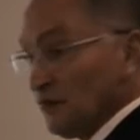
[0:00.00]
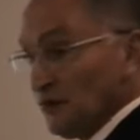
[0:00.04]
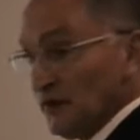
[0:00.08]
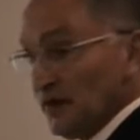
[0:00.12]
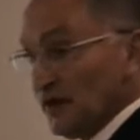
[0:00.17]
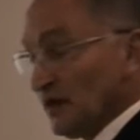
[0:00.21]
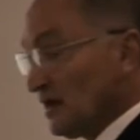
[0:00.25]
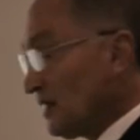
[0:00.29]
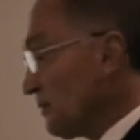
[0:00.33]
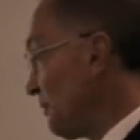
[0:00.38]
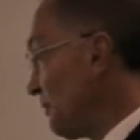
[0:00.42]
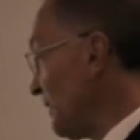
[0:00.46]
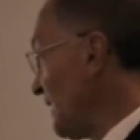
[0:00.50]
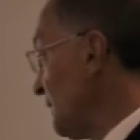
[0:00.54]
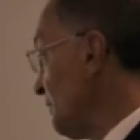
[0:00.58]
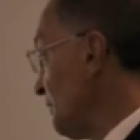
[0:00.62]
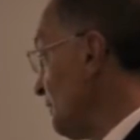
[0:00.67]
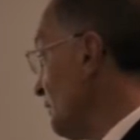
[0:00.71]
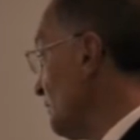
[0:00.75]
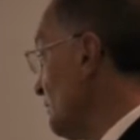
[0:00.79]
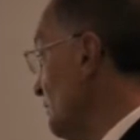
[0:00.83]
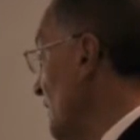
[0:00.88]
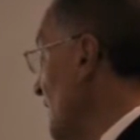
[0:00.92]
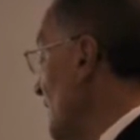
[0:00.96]
friendly
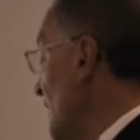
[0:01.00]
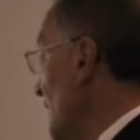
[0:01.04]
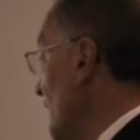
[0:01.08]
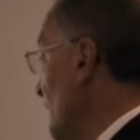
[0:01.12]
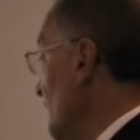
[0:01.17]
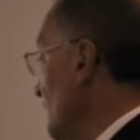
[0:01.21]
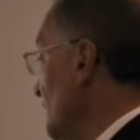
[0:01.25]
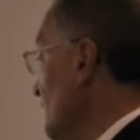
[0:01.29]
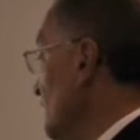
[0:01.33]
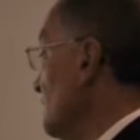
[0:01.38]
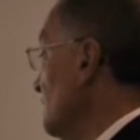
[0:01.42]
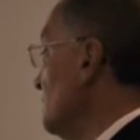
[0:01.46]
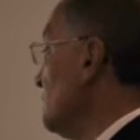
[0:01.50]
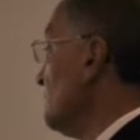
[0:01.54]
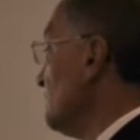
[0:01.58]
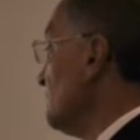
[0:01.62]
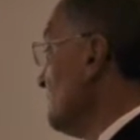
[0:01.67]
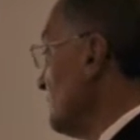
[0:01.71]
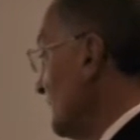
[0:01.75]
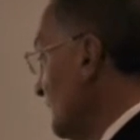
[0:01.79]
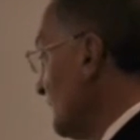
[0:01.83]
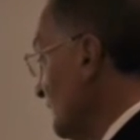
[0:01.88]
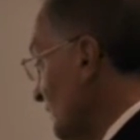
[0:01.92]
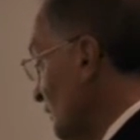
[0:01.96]
people who
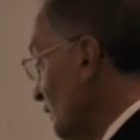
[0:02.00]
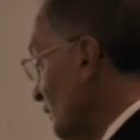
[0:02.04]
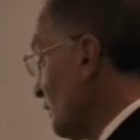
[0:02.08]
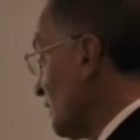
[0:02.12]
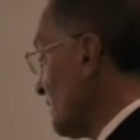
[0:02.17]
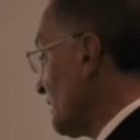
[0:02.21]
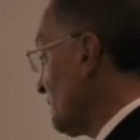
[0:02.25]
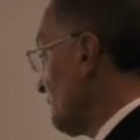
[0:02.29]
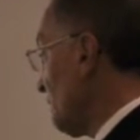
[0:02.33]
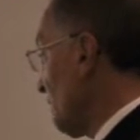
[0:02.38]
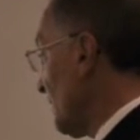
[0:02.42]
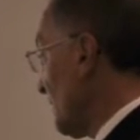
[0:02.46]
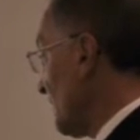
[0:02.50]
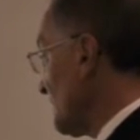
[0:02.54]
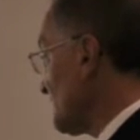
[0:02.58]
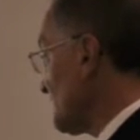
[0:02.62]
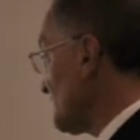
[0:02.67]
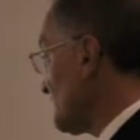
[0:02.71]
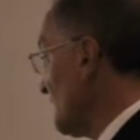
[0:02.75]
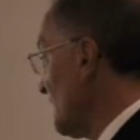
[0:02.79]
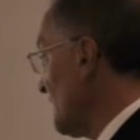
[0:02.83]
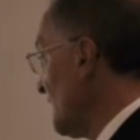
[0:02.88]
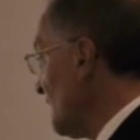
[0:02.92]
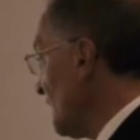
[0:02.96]
in the
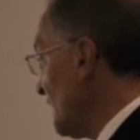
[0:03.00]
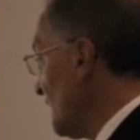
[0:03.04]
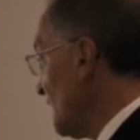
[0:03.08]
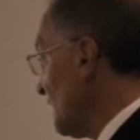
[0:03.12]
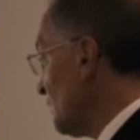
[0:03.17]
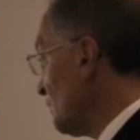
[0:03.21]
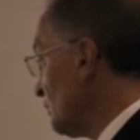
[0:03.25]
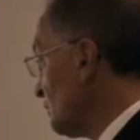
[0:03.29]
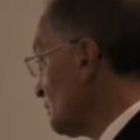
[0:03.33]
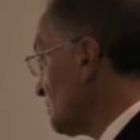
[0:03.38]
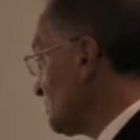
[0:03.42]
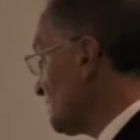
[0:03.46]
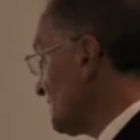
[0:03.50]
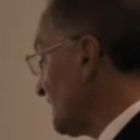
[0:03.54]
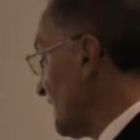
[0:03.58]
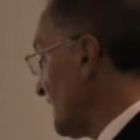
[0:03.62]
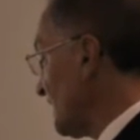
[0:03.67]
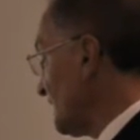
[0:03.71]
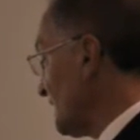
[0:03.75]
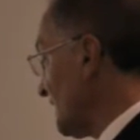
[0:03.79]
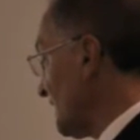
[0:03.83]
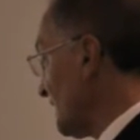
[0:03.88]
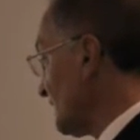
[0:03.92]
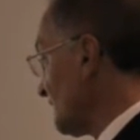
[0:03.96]
workplace will
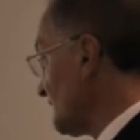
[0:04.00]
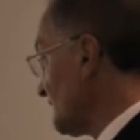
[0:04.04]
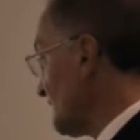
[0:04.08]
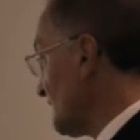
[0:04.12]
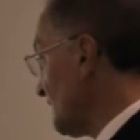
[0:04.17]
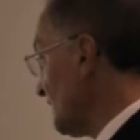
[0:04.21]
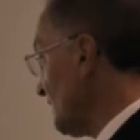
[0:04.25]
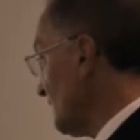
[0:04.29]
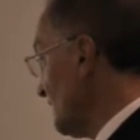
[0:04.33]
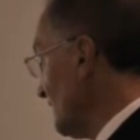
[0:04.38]
stand out